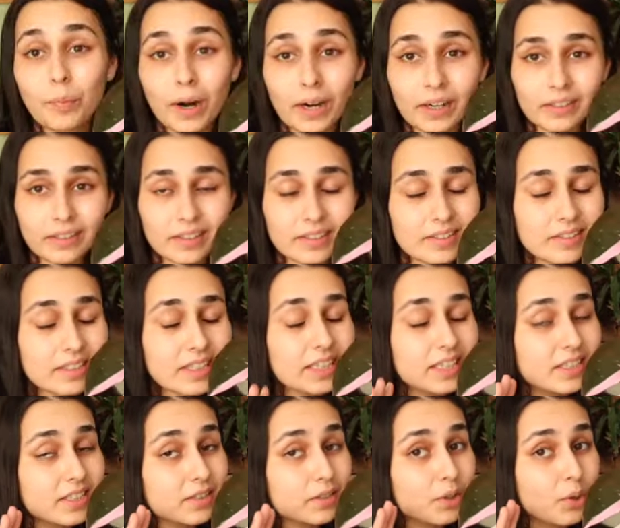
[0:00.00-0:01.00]
but this
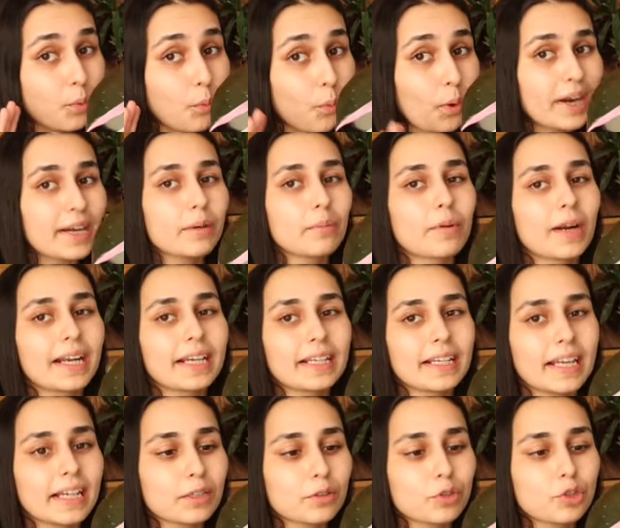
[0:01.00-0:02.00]
needs quite bright
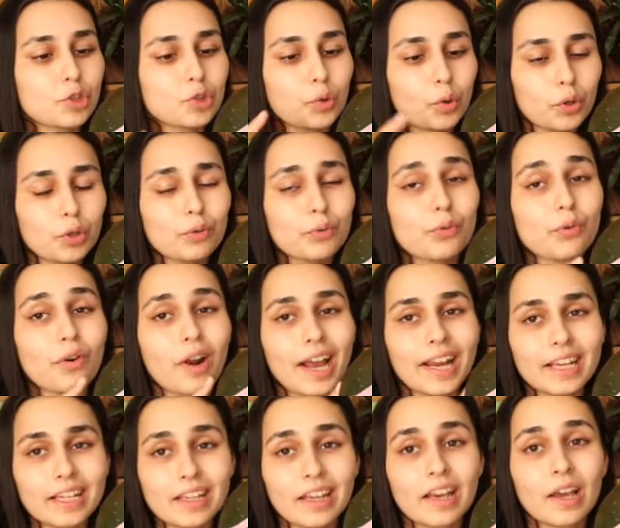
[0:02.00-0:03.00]
light to show you
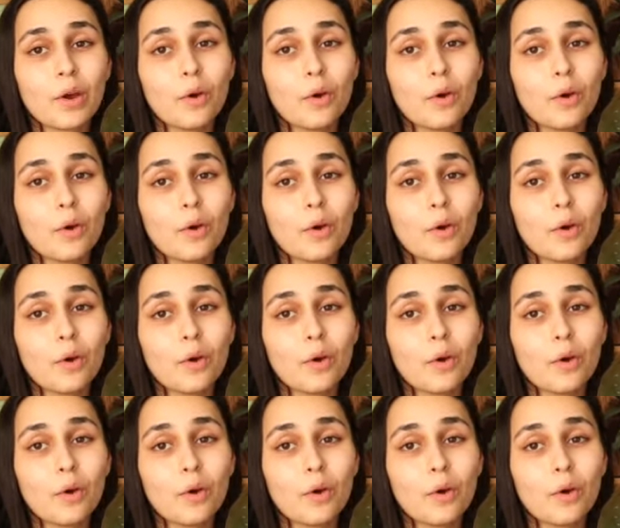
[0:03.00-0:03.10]
right